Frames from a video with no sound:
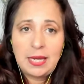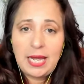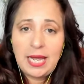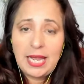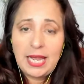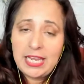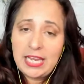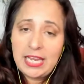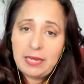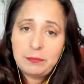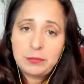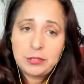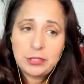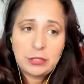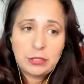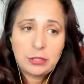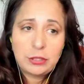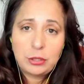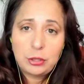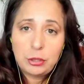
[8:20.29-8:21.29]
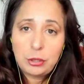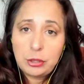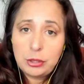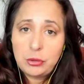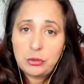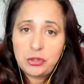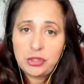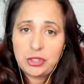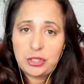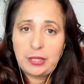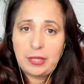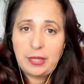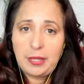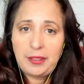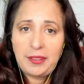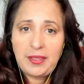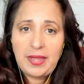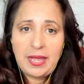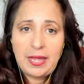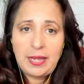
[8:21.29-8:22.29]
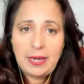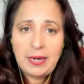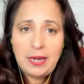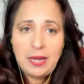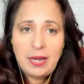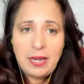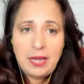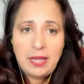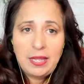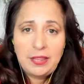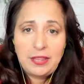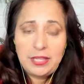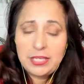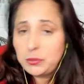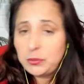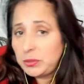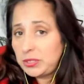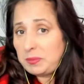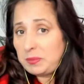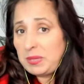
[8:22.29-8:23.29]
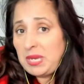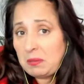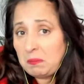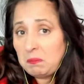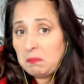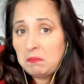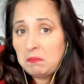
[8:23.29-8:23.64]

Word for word: I came to the conclusion that this was me.